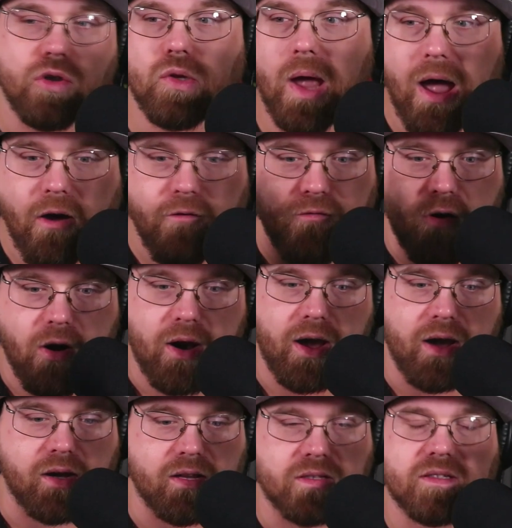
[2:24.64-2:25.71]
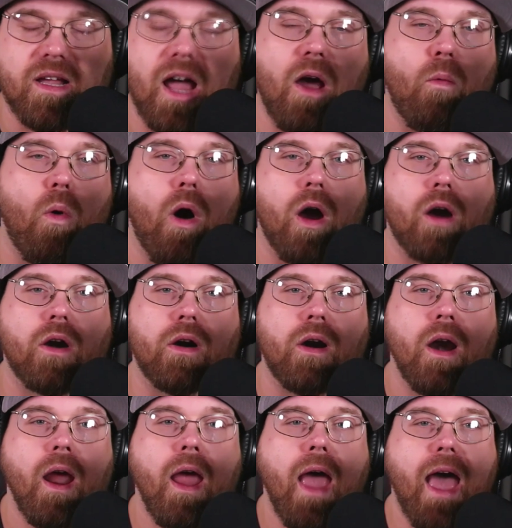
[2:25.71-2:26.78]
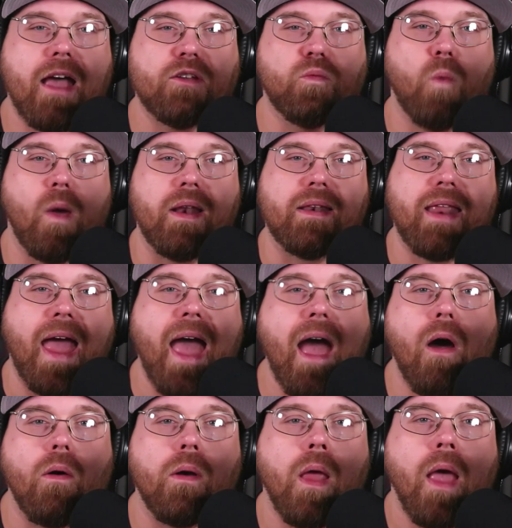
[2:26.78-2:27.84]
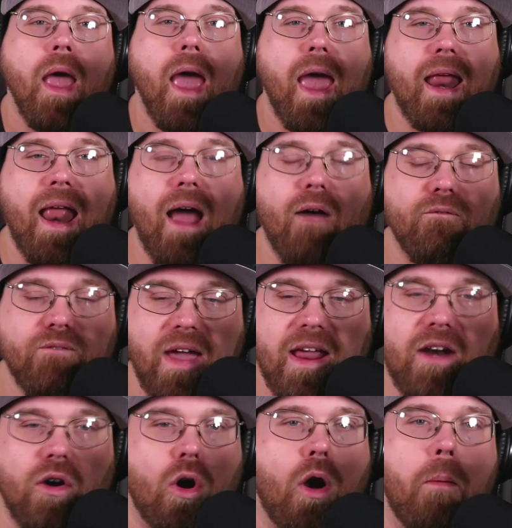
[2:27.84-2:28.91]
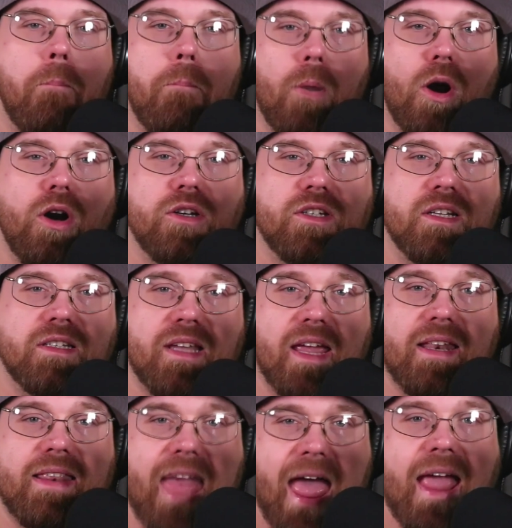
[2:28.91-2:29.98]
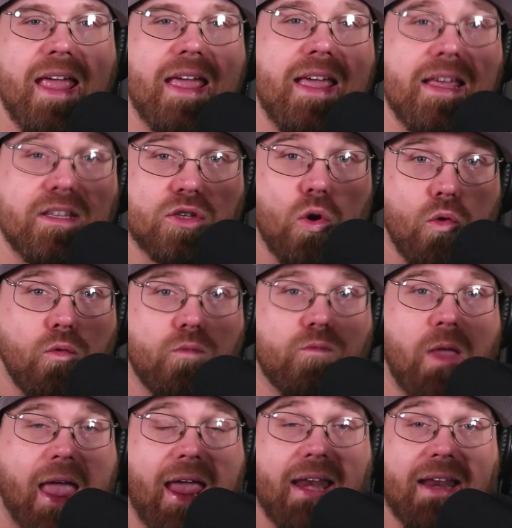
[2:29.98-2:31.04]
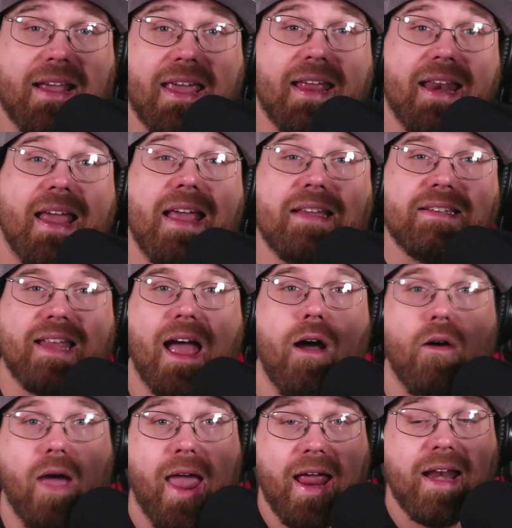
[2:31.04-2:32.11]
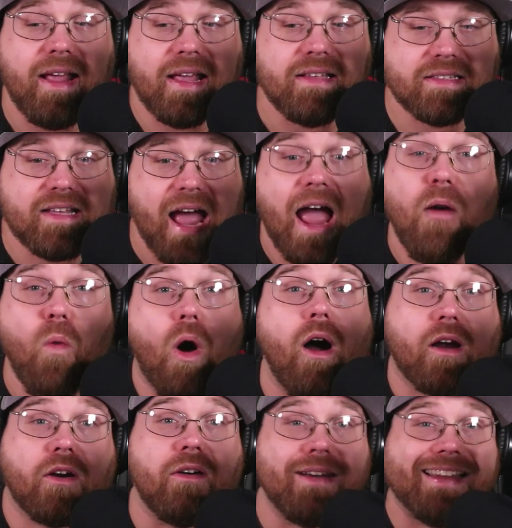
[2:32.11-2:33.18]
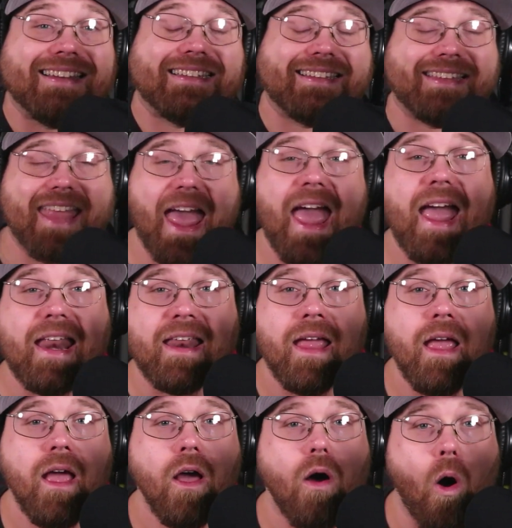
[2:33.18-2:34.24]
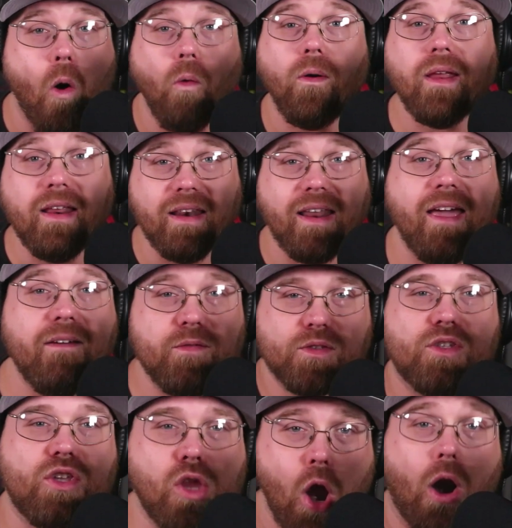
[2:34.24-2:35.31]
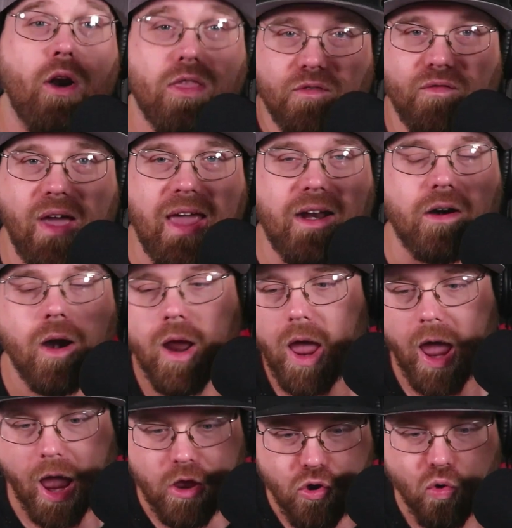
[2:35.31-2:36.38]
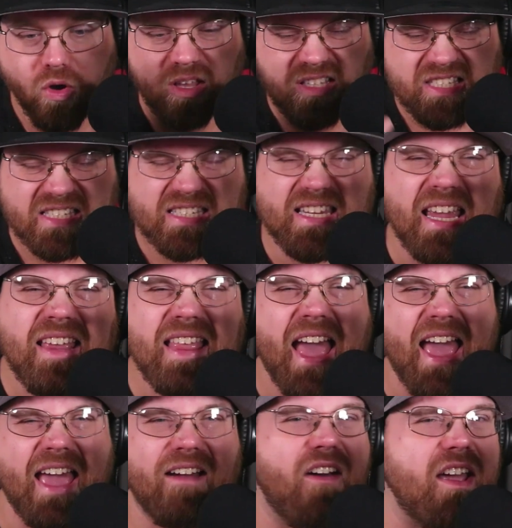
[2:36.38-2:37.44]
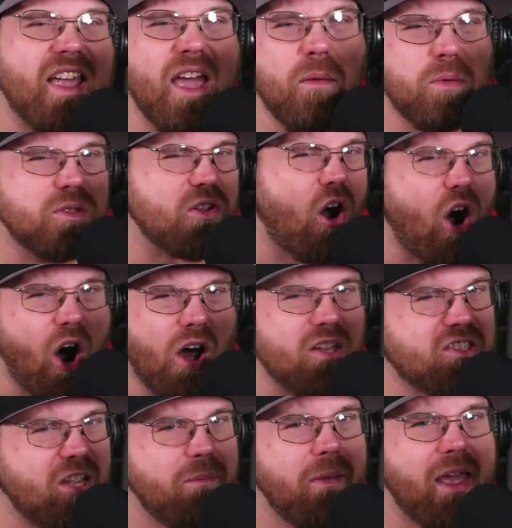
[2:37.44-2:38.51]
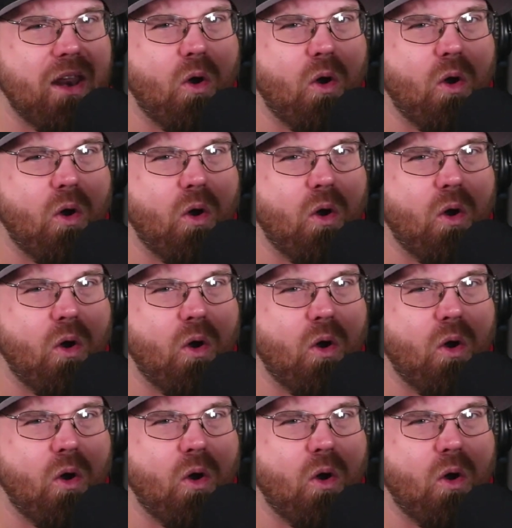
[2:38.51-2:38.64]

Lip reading: you how far Anakin Skywalker has went down and how Vader emerges. And that is who Anakin is now. Anakin Skywalker is dead. Only lives Darth Vader. And you can see that. Like, it was awesome and